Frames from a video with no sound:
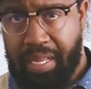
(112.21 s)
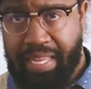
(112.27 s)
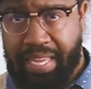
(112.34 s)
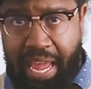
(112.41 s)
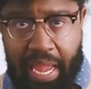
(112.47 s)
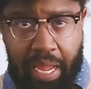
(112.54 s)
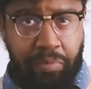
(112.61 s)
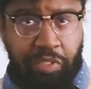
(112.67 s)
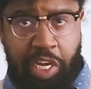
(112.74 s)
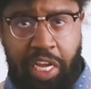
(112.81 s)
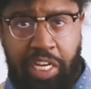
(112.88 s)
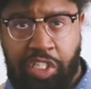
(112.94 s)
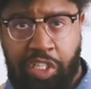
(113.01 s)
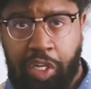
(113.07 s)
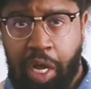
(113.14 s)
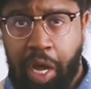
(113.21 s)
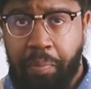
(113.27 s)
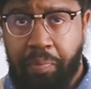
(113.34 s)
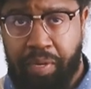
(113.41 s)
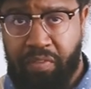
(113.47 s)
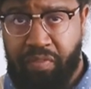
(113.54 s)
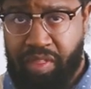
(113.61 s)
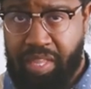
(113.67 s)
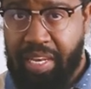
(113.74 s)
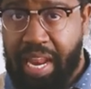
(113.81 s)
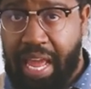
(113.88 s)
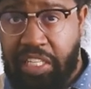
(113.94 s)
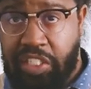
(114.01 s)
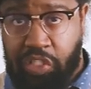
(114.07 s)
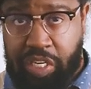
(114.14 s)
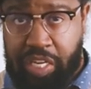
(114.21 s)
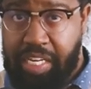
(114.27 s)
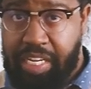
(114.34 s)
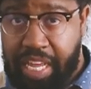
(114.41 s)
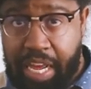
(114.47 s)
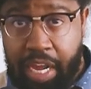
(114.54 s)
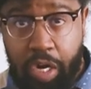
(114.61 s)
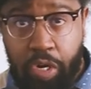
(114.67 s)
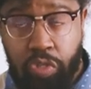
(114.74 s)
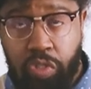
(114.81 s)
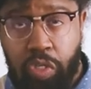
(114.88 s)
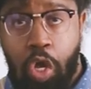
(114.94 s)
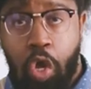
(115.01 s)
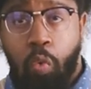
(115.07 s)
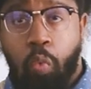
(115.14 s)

a game changing company for the next 10 years,